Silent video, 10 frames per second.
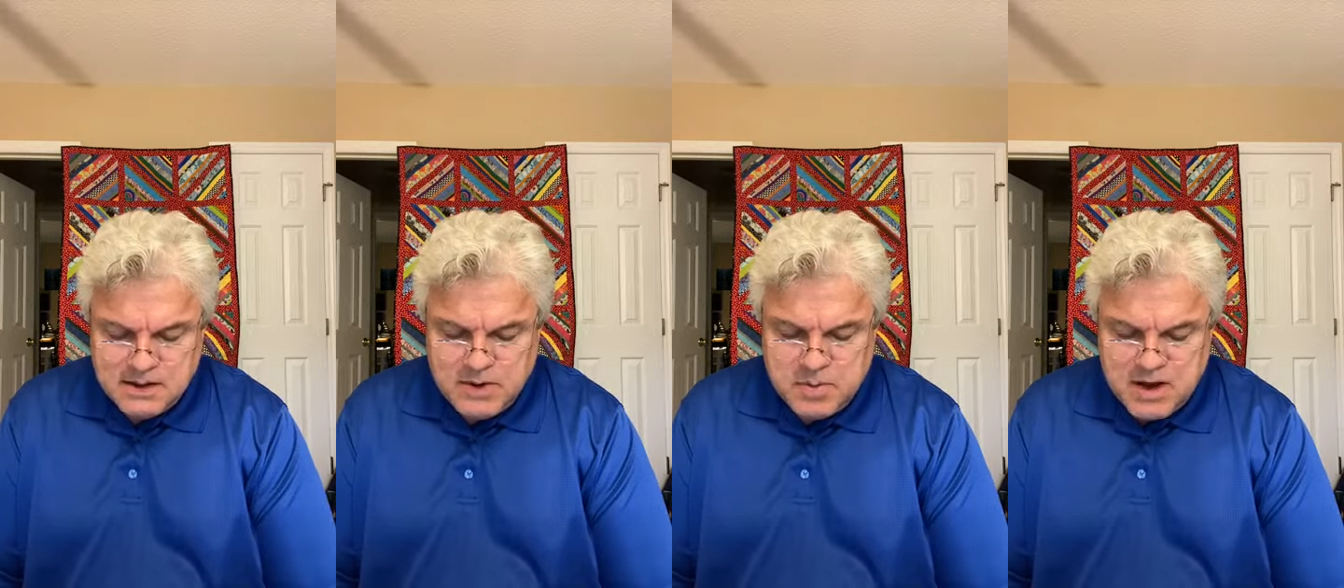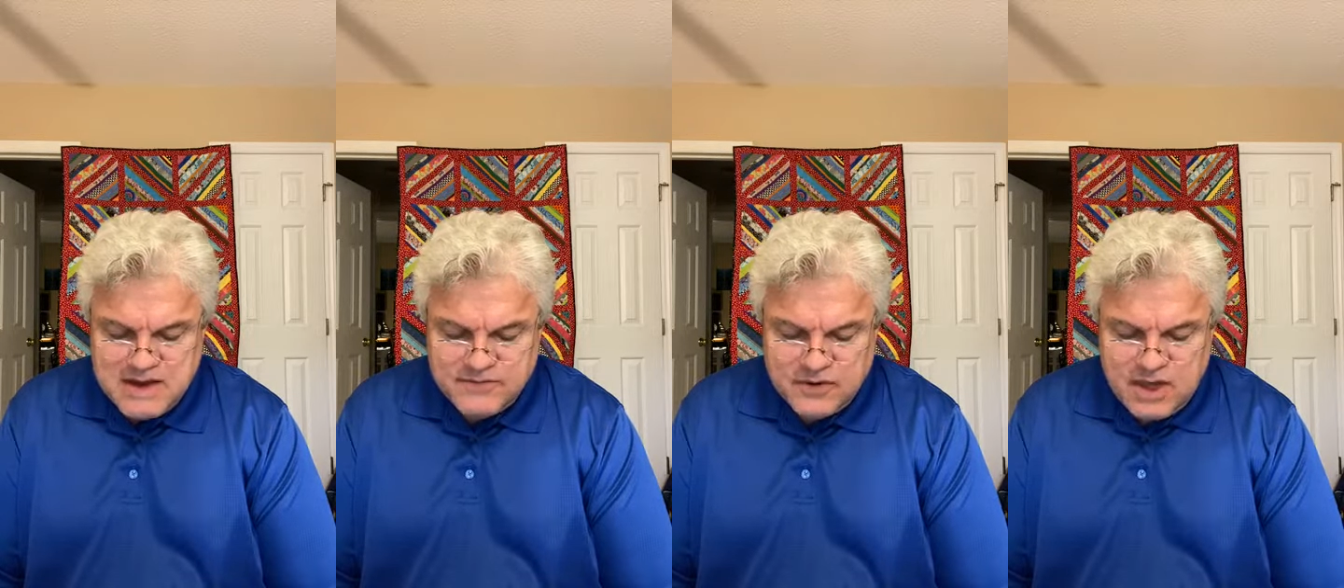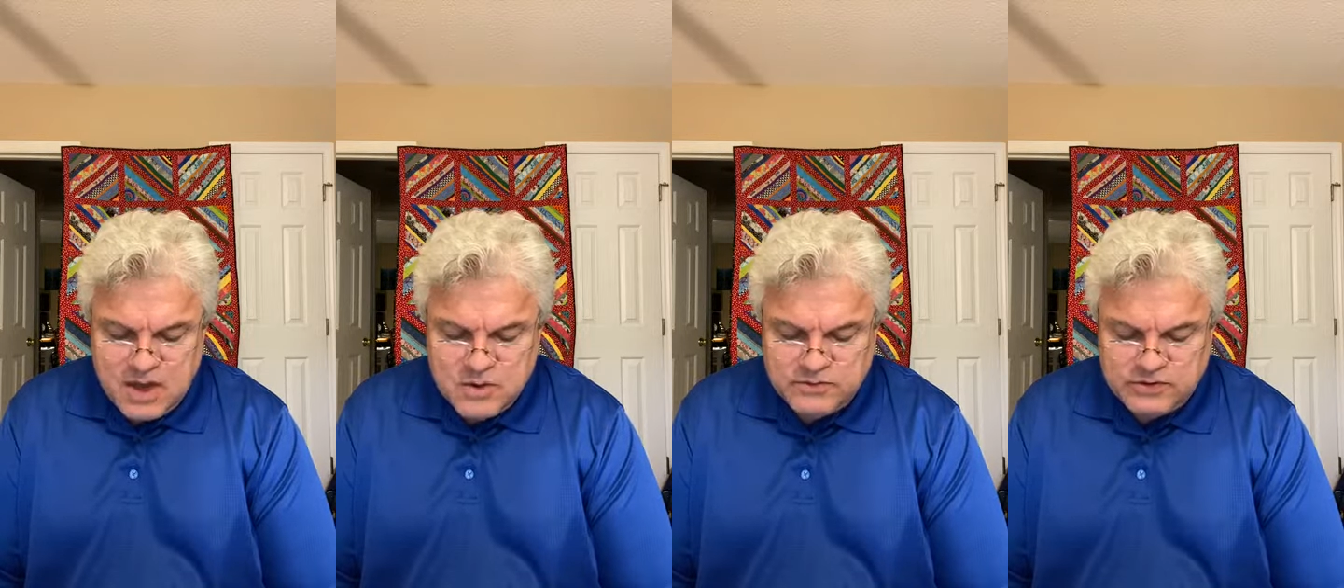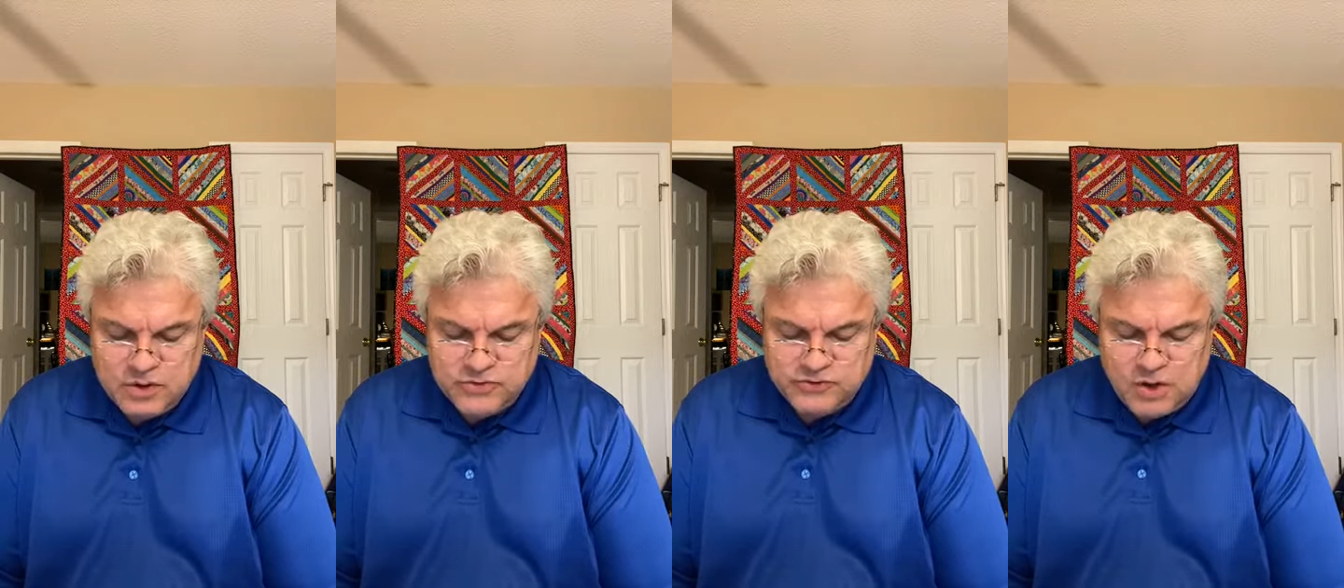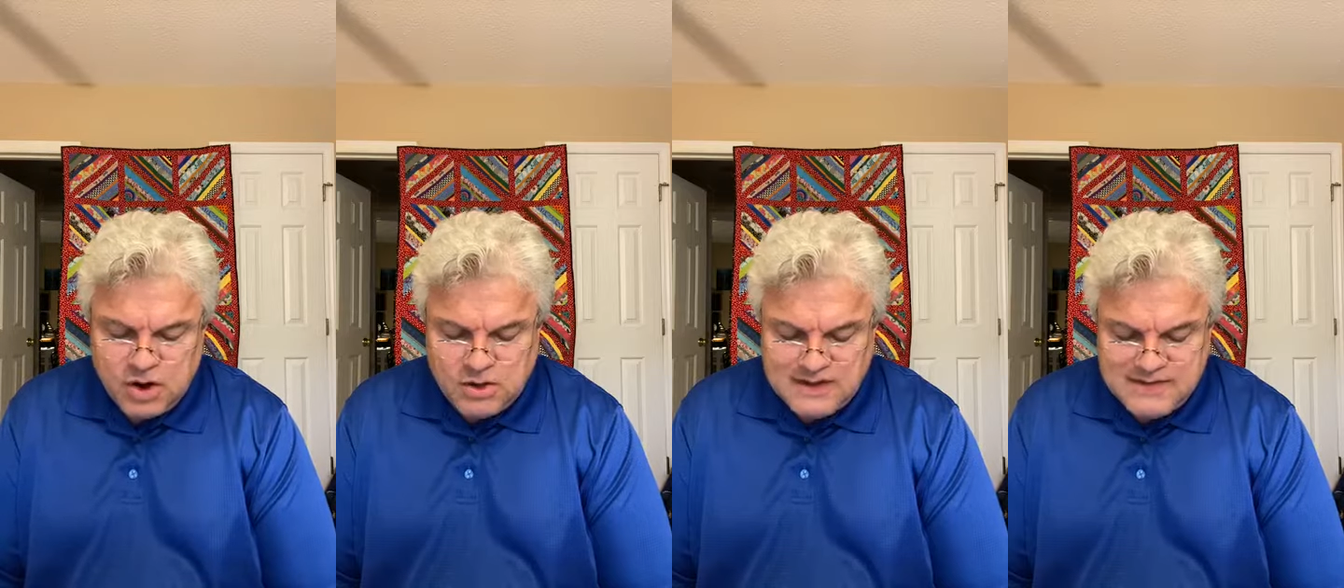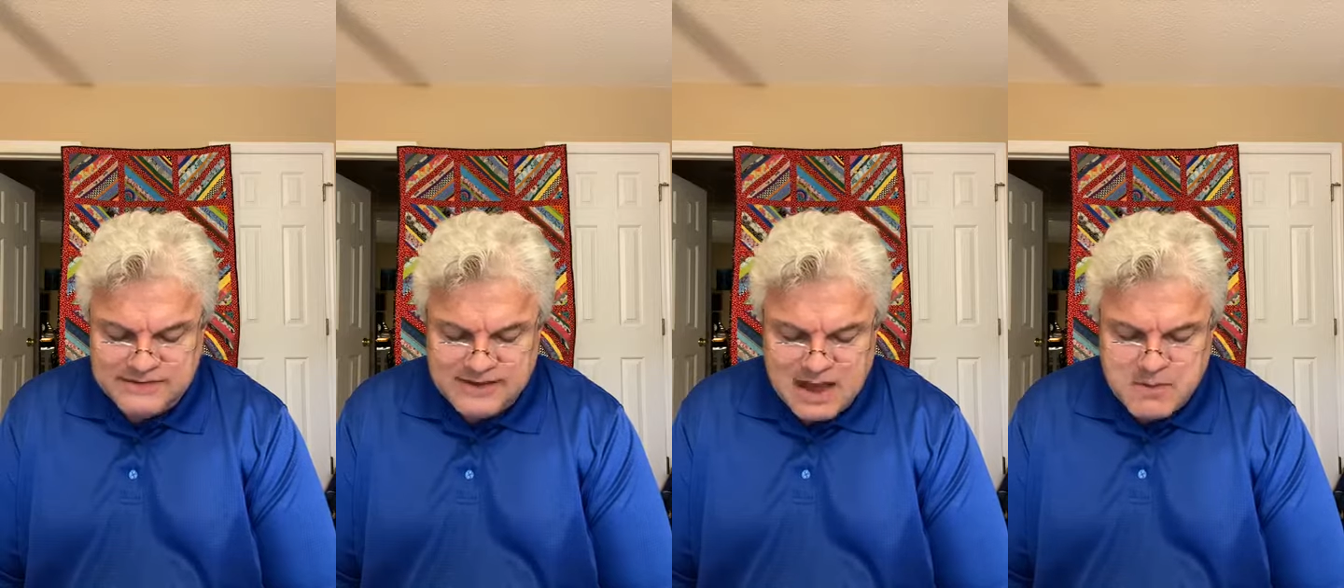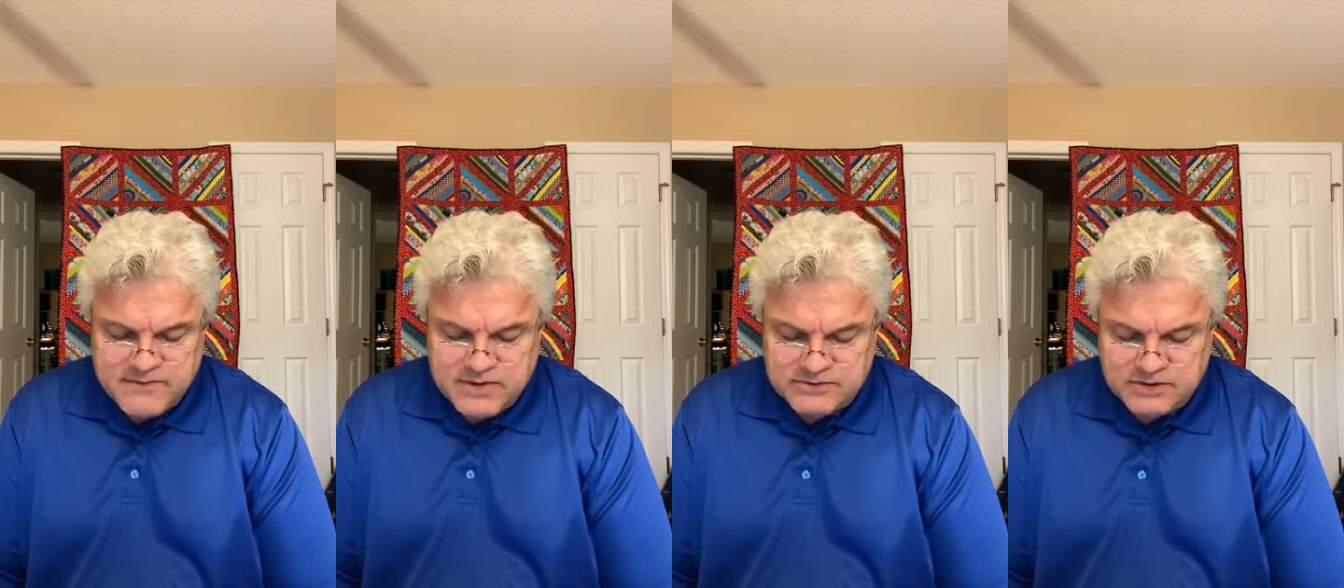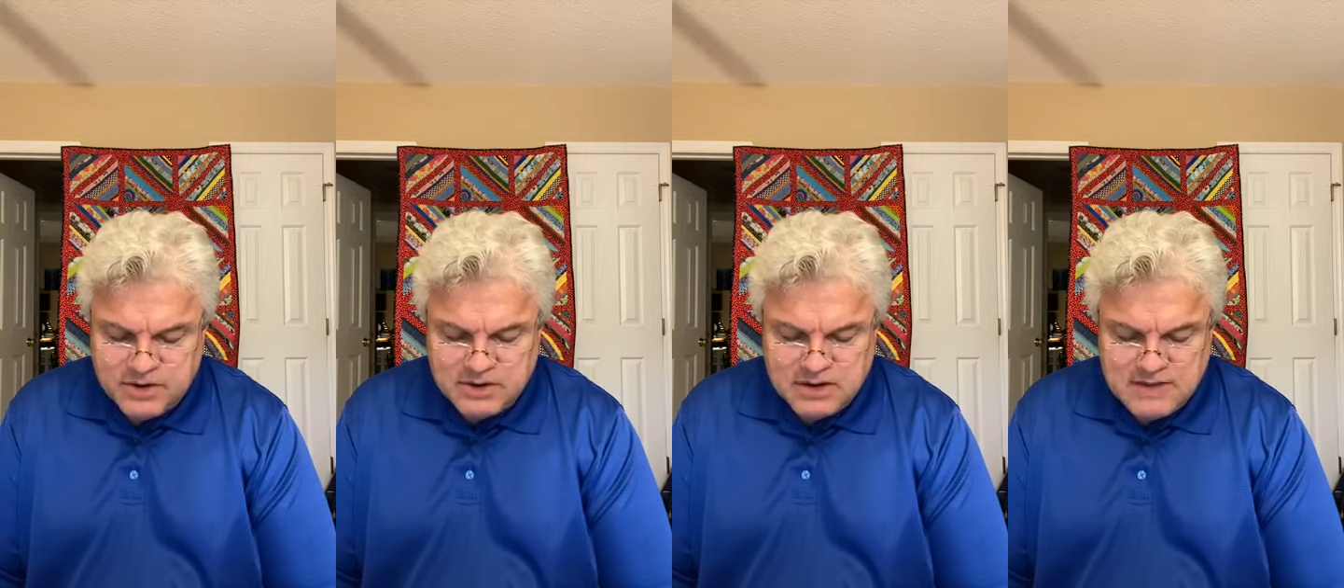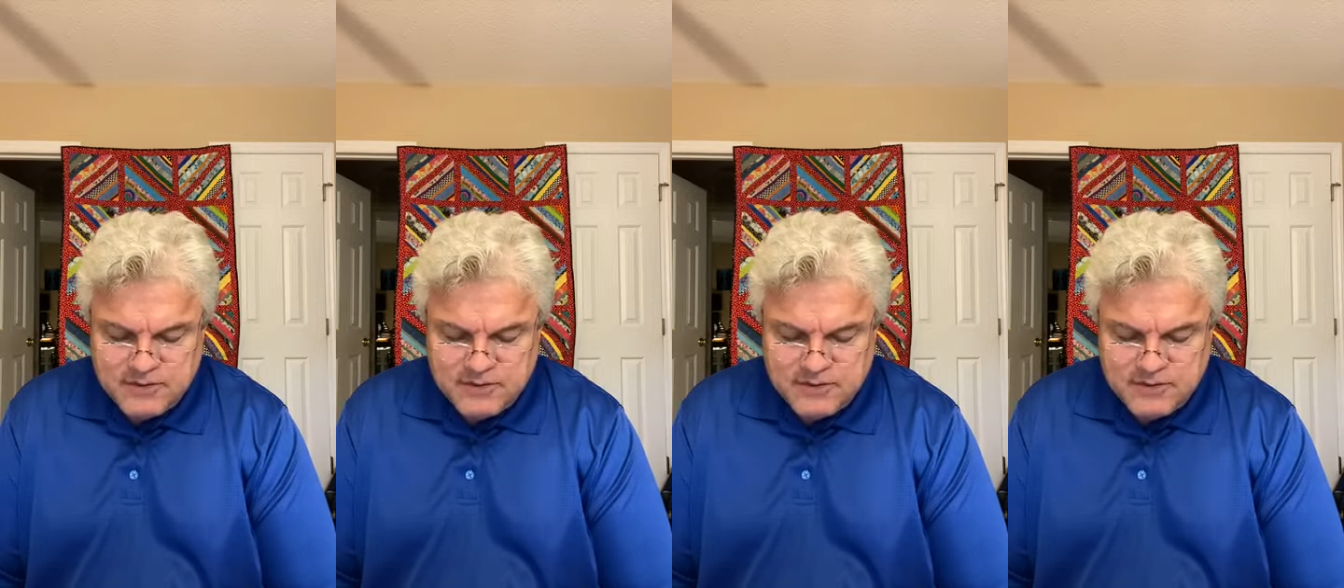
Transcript: We pray for those who struggle in this time of uncertainty,